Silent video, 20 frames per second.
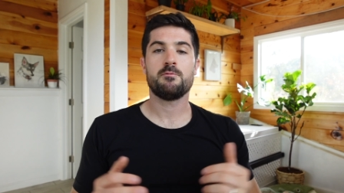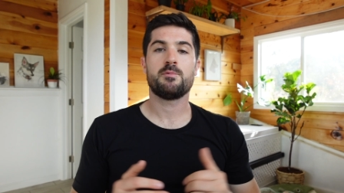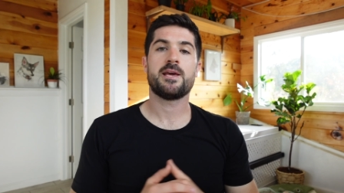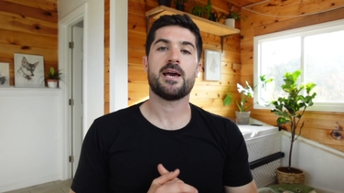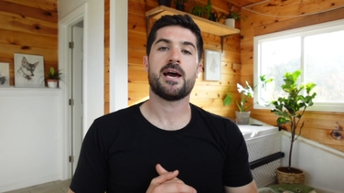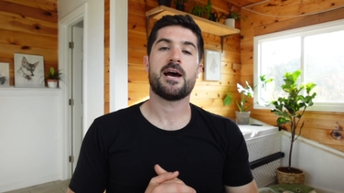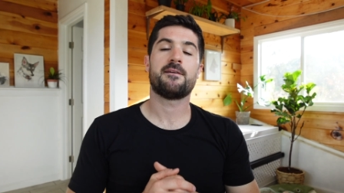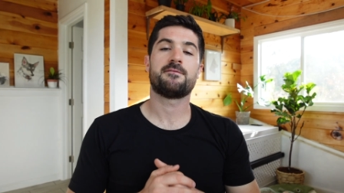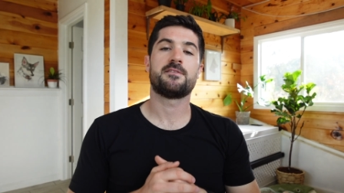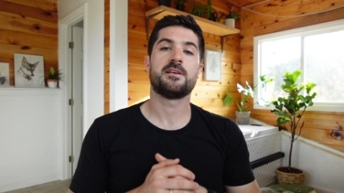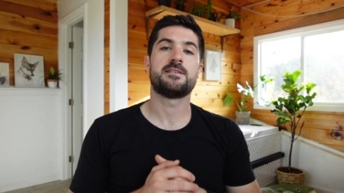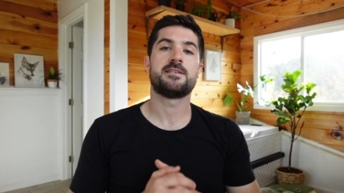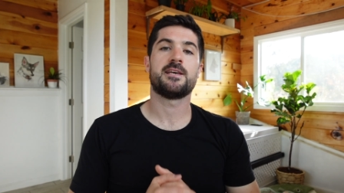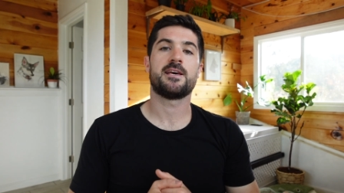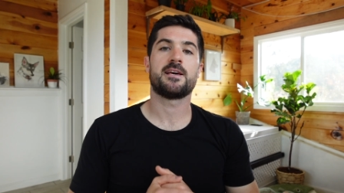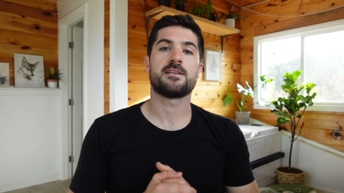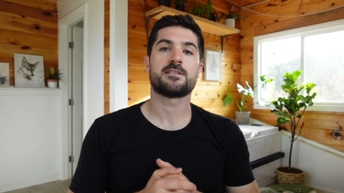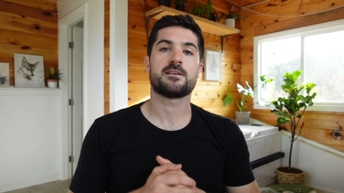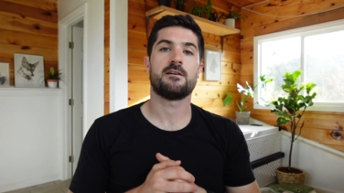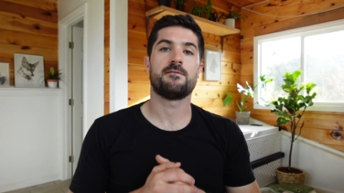we have the
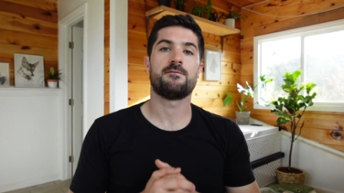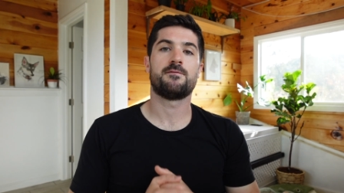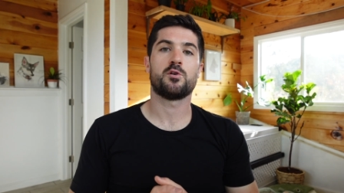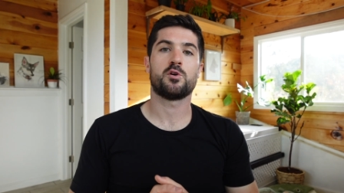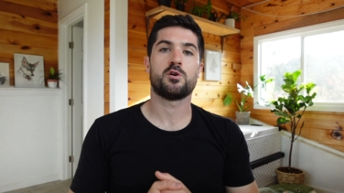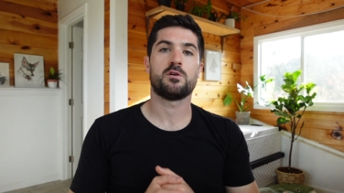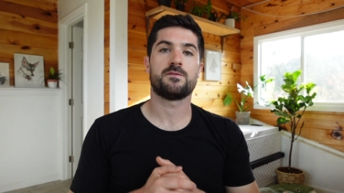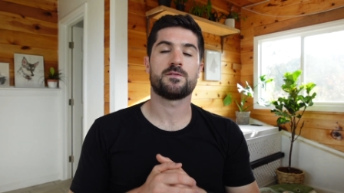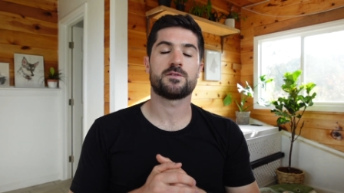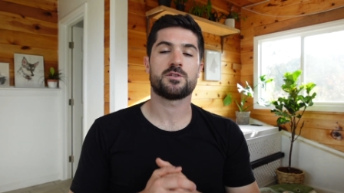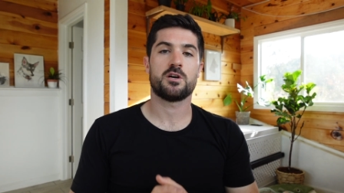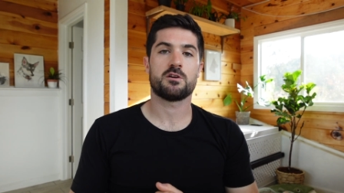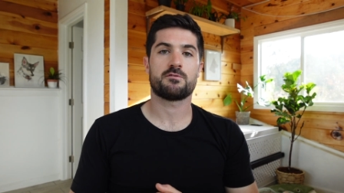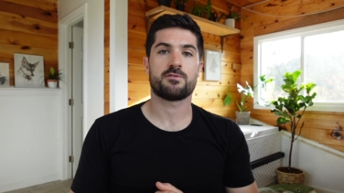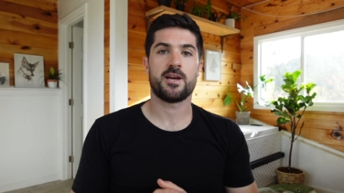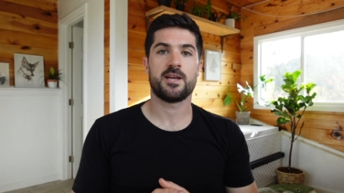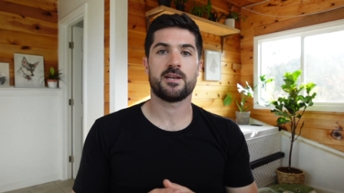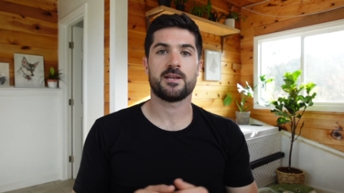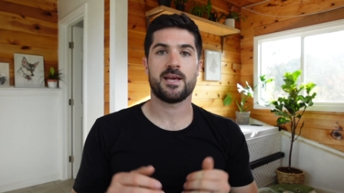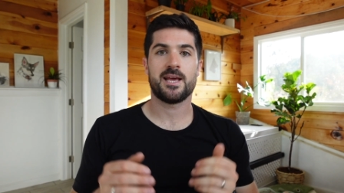Diggs Evolv dog
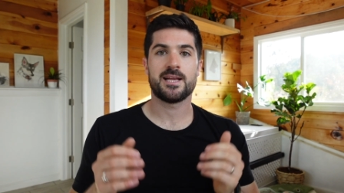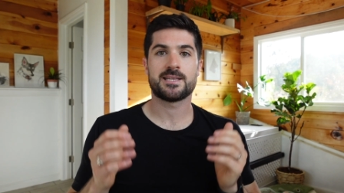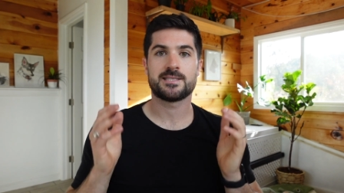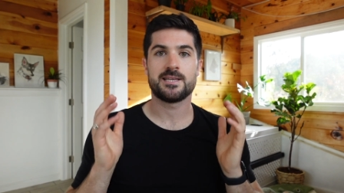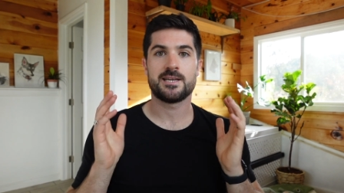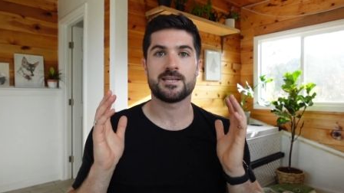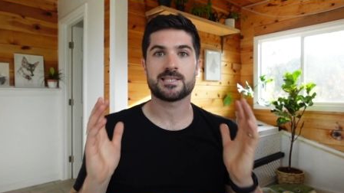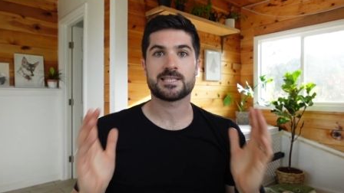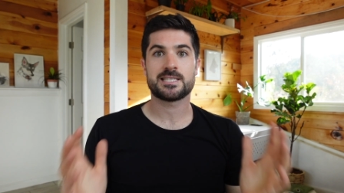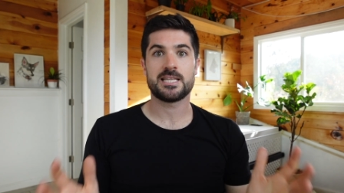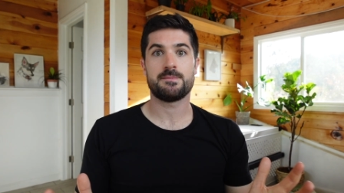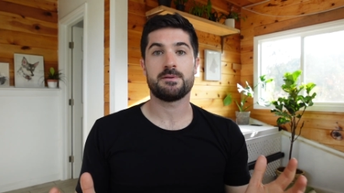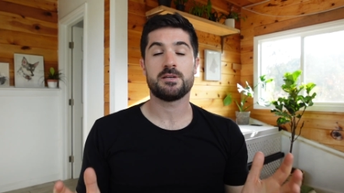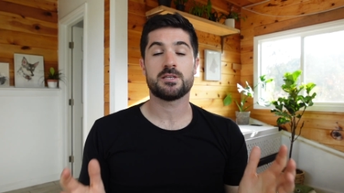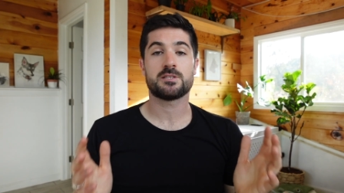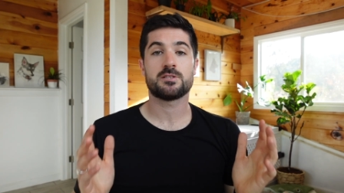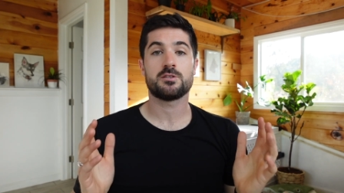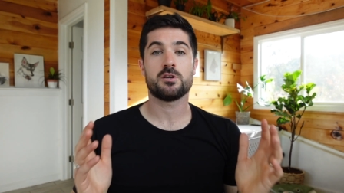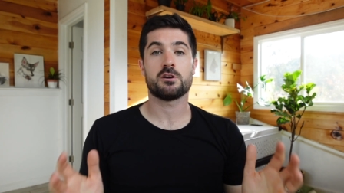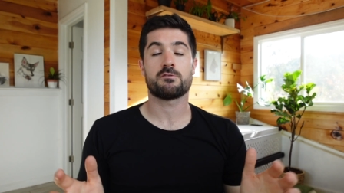crate. It's their
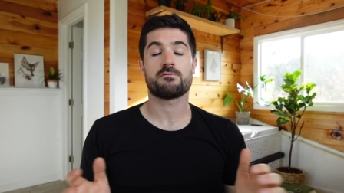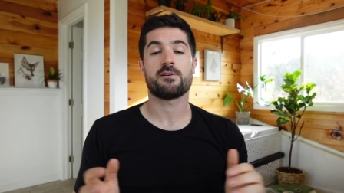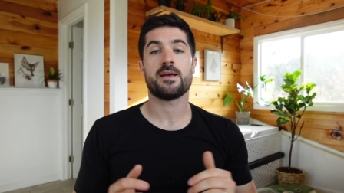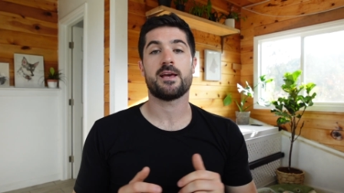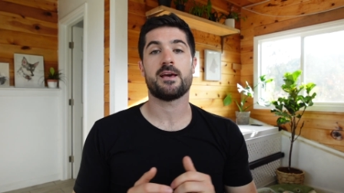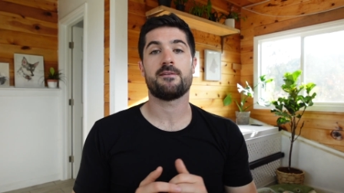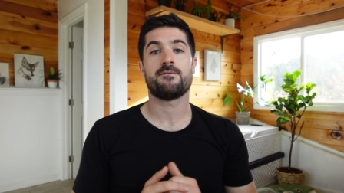slimmest dog crate